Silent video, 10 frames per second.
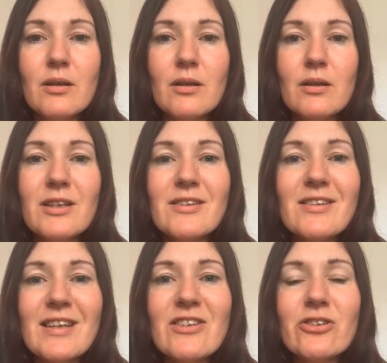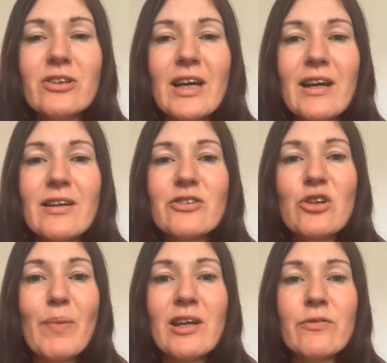This essential care that so
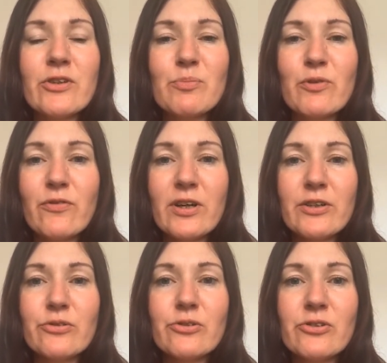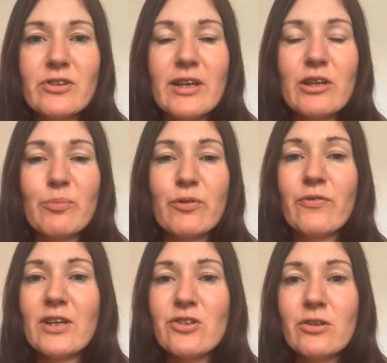many of us provide to sustain our
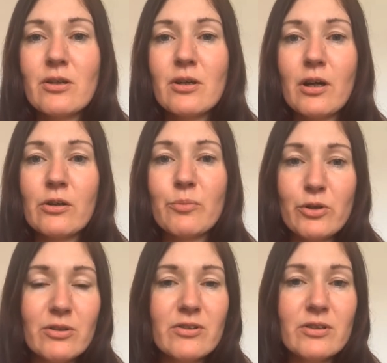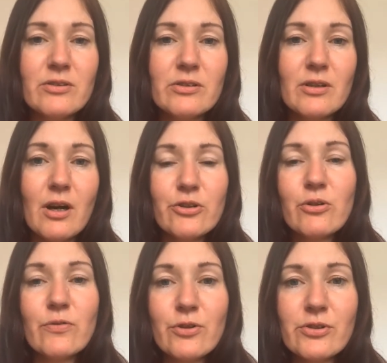profession, our communities, our
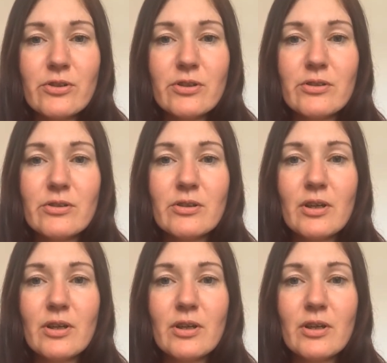universities,